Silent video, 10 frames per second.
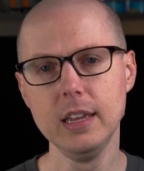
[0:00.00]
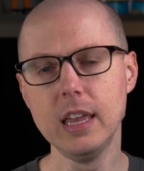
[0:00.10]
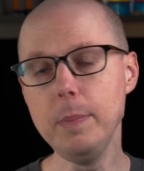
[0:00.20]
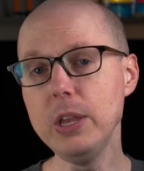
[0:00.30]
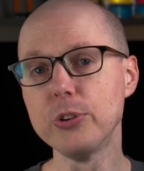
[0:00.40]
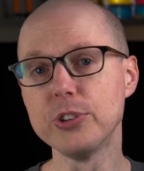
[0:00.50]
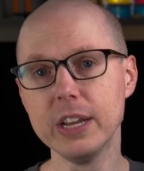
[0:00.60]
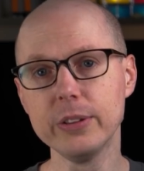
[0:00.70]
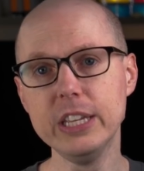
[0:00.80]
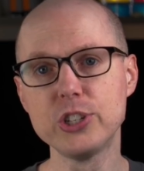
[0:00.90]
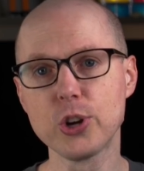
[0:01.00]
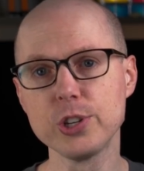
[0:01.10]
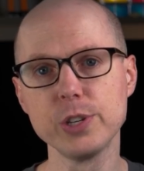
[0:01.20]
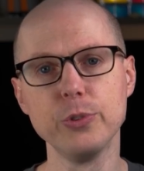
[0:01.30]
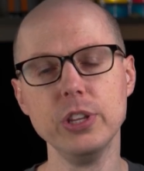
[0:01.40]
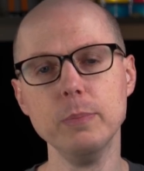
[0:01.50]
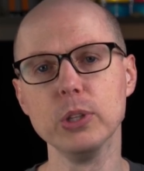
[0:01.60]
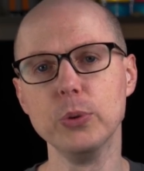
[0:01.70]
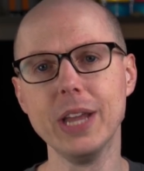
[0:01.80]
Keeping your daily charging routine below